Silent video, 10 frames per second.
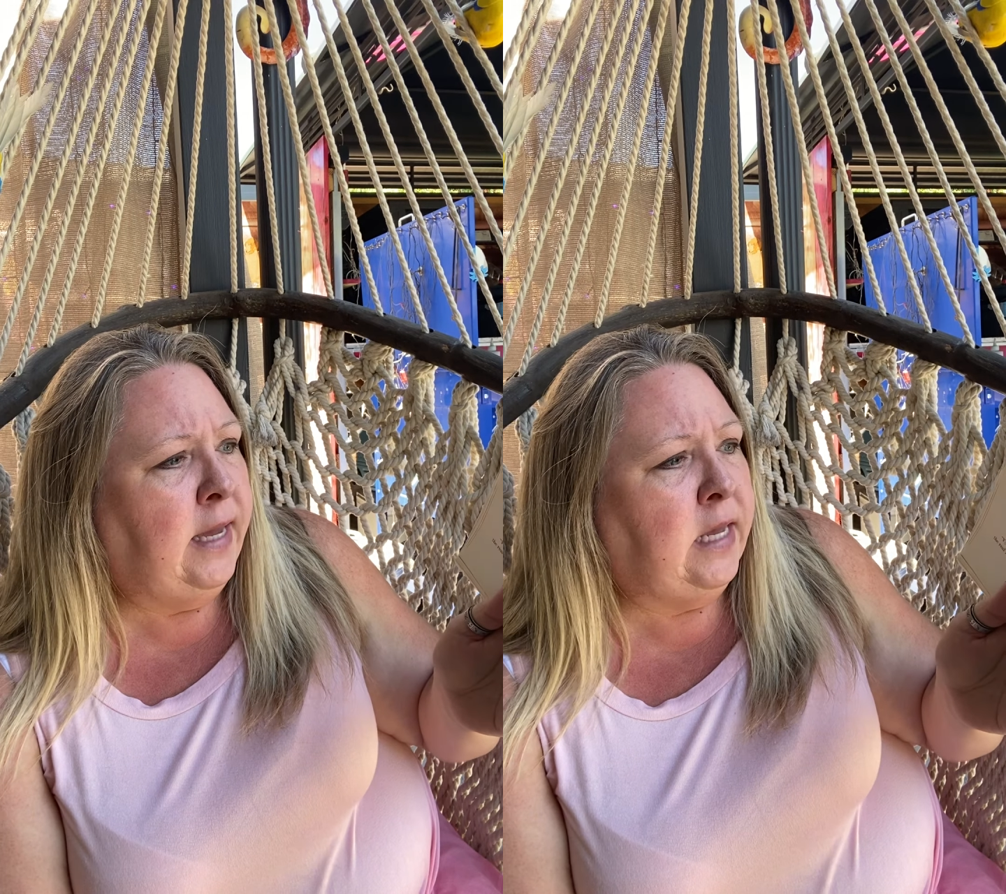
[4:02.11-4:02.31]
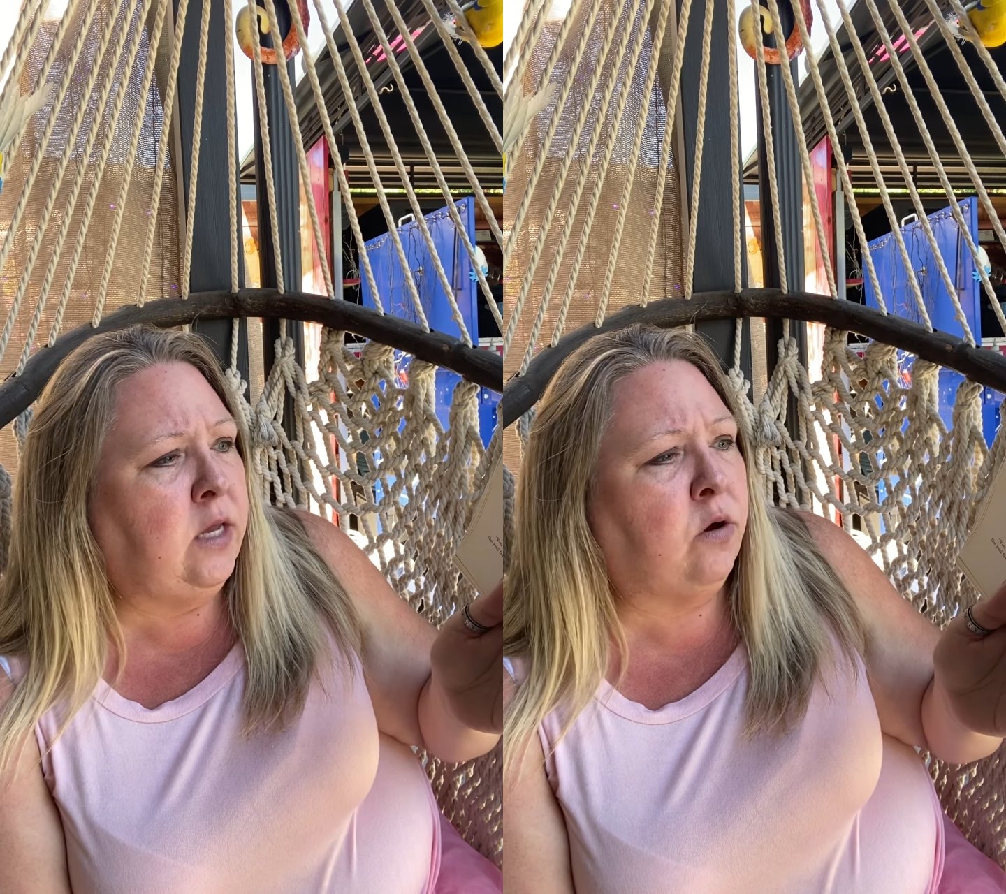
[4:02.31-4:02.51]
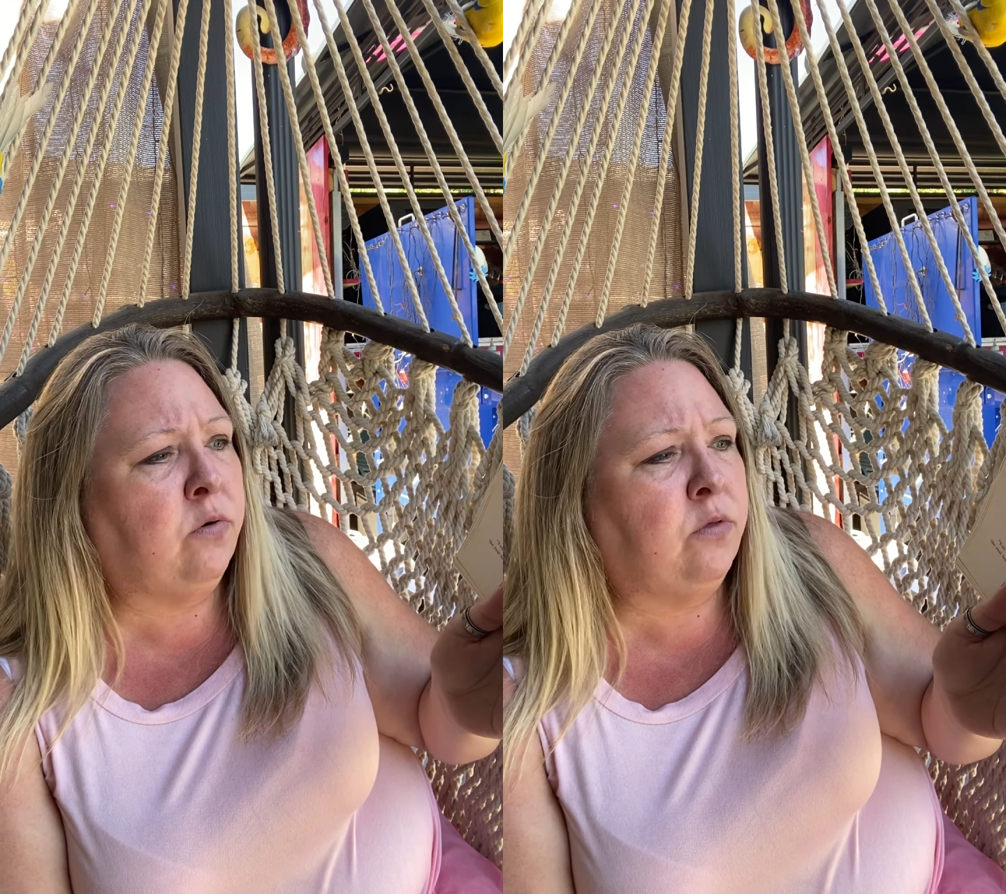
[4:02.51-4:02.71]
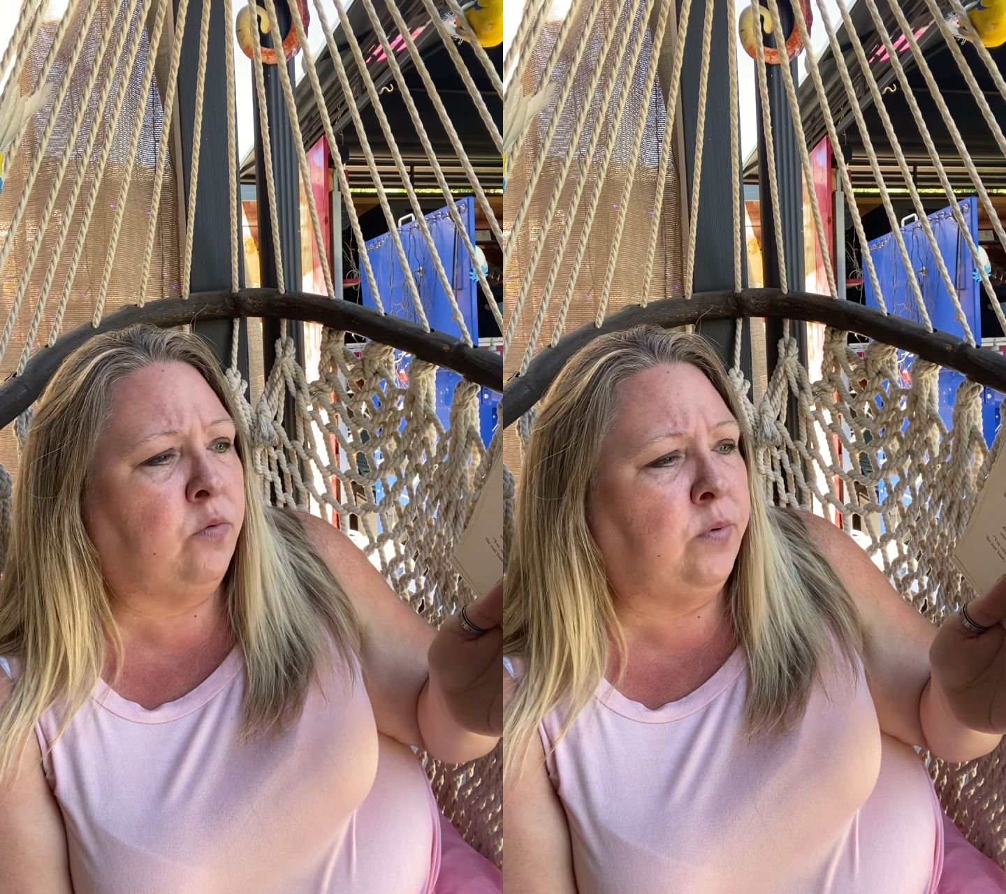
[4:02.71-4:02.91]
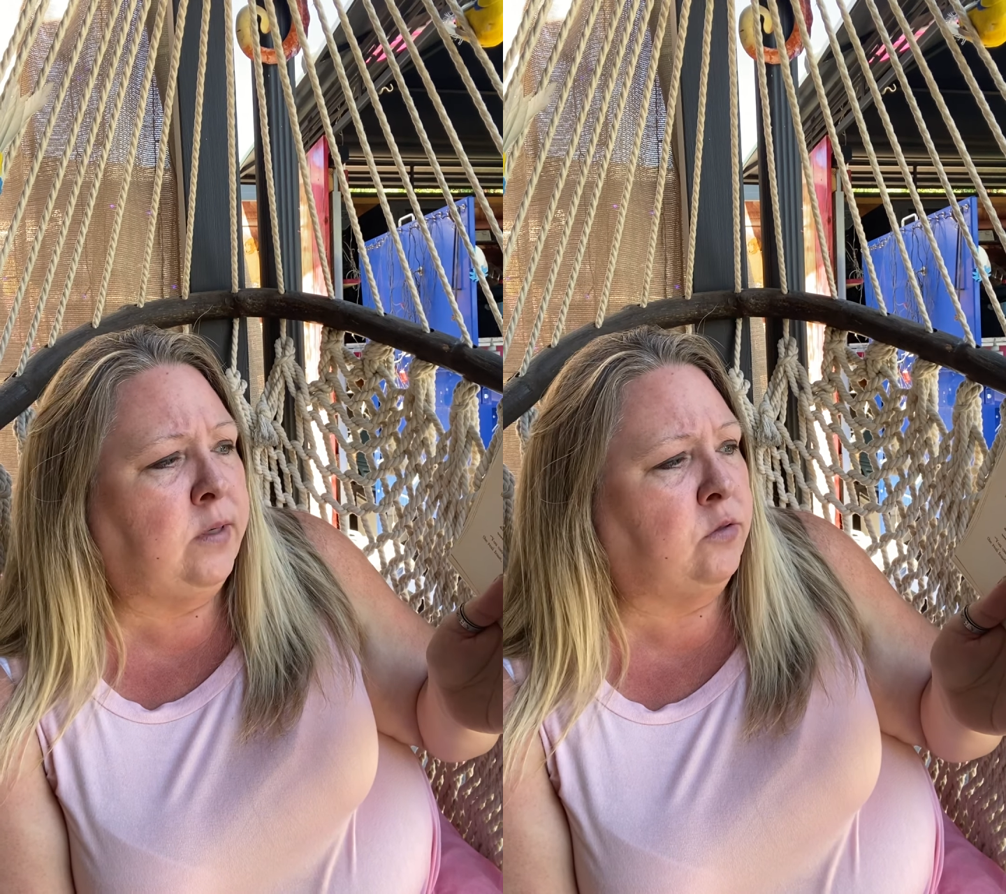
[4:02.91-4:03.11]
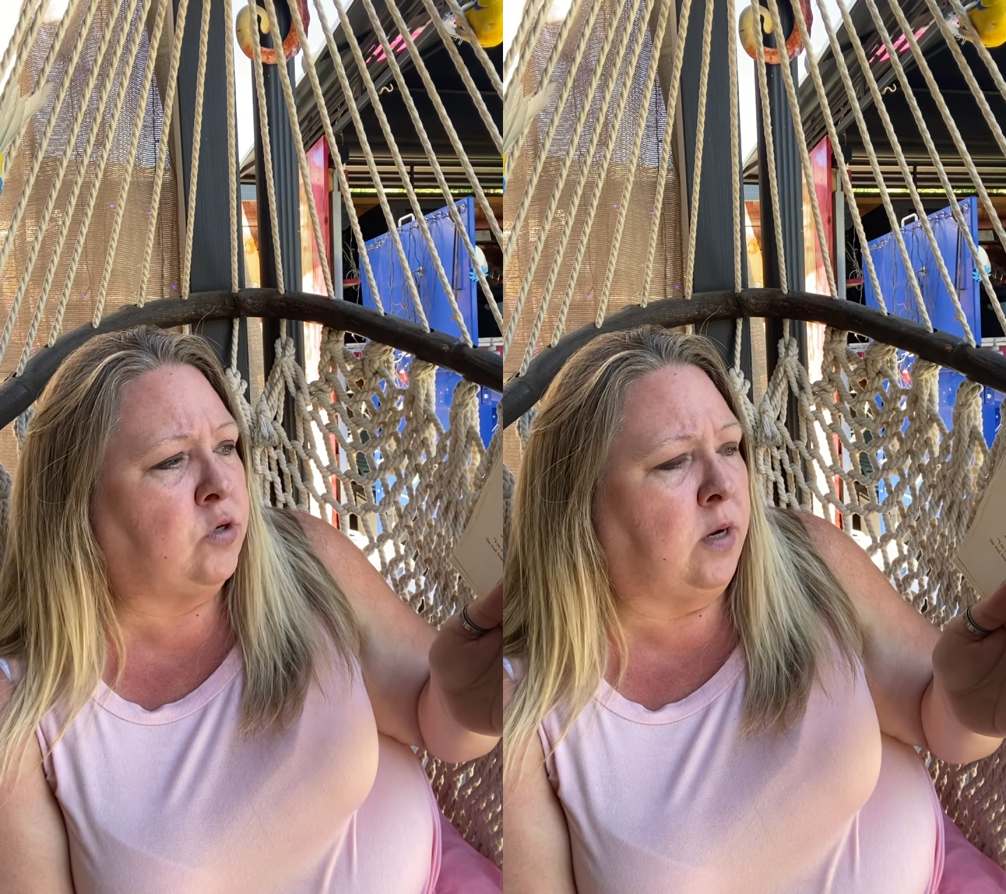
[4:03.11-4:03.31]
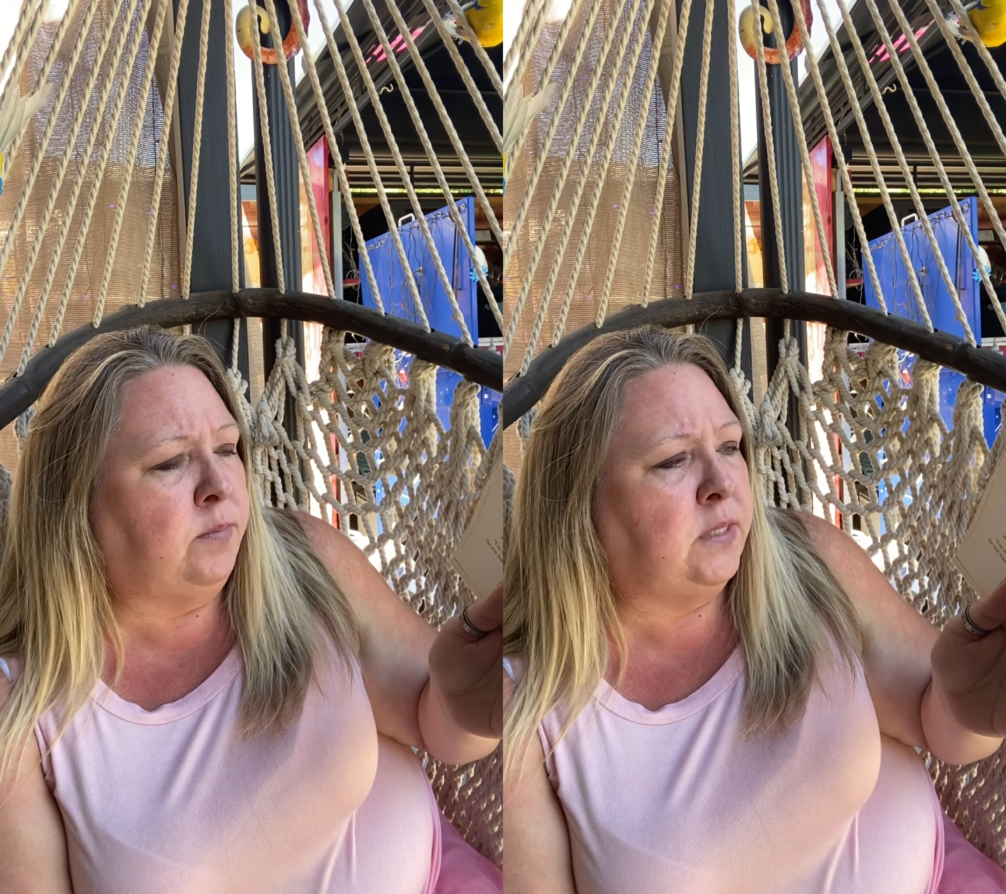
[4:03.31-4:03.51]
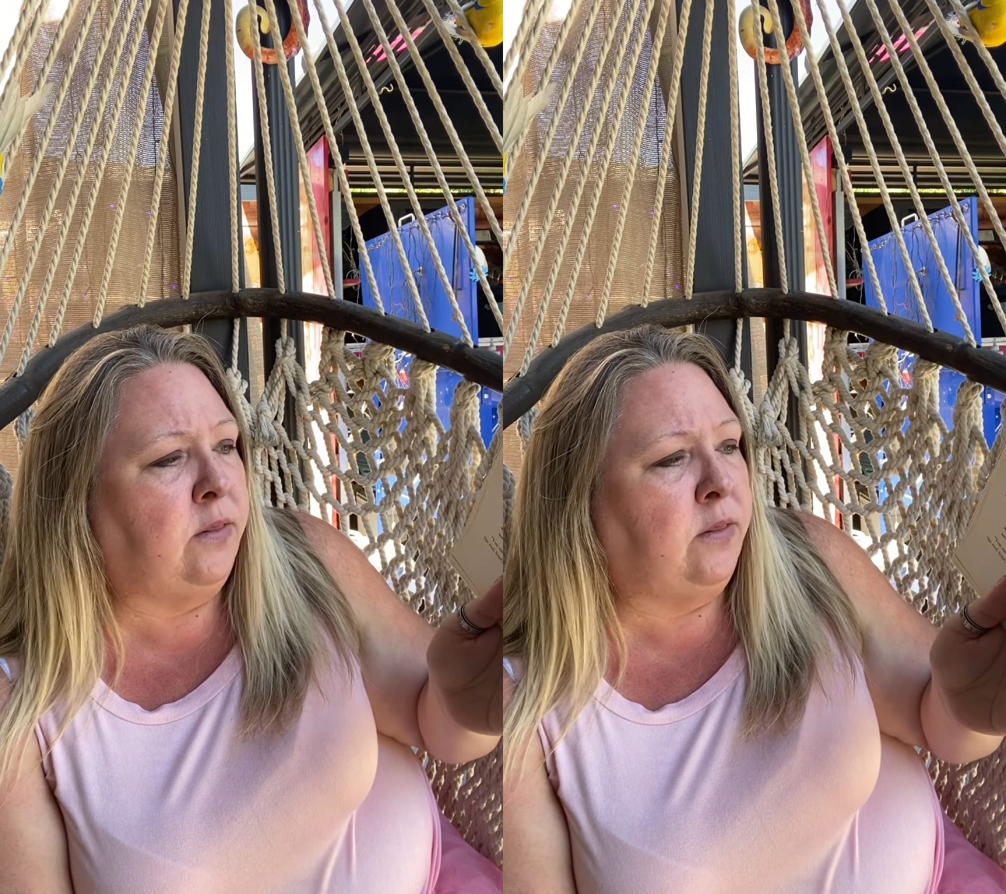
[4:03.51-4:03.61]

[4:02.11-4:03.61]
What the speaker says: He heard the real drums